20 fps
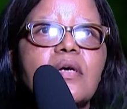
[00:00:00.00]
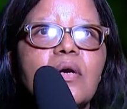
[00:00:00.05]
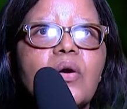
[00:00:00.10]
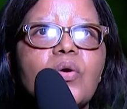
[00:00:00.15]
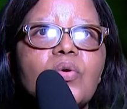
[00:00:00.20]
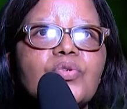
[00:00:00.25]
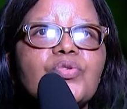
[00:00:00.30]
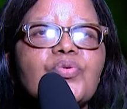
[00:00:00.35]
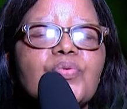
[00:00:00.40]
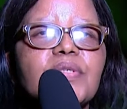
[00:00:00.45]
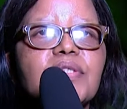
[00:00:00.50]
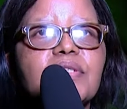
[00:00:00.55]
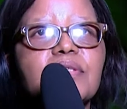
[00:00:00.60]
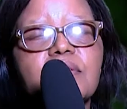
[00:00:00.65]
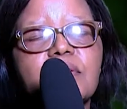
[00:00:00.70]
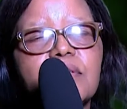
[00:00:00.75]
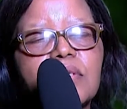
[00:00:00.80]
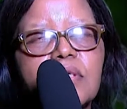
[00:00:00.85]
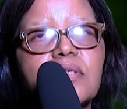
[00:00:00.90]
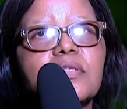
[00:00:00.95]
God
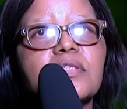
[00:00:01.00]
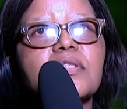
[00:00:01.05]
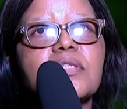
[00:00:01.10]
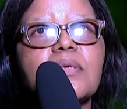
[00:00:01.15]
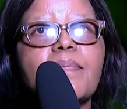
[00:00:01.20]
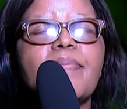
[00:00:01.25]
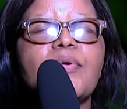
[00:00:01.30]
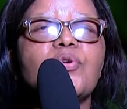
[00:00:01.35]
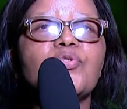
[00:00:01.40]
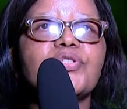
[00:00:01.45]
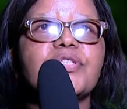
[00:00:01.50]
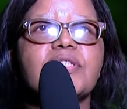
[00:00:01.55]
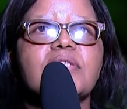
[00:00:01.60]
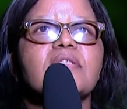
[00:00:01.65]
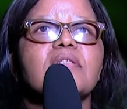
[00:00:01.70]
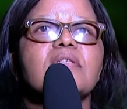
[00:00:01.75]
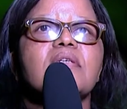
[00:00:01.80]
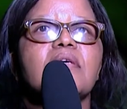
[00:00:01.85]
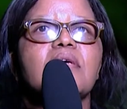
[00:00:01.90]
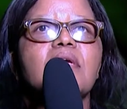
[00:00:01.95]
is the
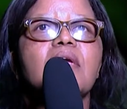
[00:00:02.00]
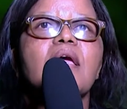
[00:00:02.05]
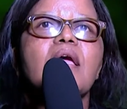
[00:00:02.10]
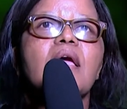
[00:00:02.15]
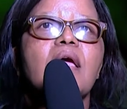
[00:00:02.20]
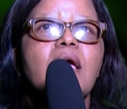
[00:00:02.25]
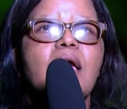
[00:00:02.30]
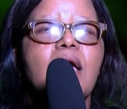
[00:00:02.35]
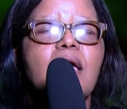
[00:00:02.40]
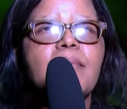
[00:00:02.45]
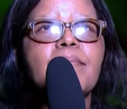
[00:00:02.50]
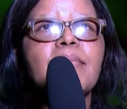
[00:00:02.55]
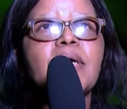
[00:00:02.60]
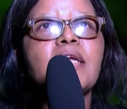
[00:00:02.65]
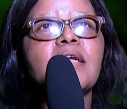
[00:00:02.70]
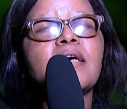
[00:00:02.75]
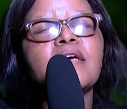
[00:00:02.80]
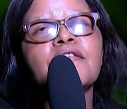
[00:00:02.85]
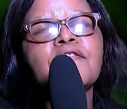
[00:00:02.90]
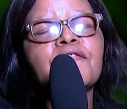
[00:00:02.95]
boss. I'm
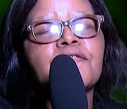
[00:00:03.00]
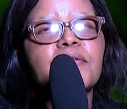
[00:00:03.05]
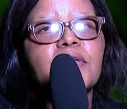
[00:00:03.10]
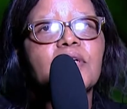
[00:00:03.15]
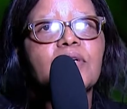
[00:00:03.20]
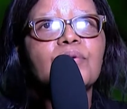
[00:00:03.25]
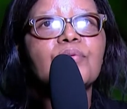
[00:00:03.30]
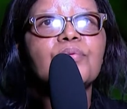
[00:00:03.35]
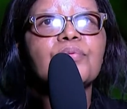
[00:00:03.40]
alive now.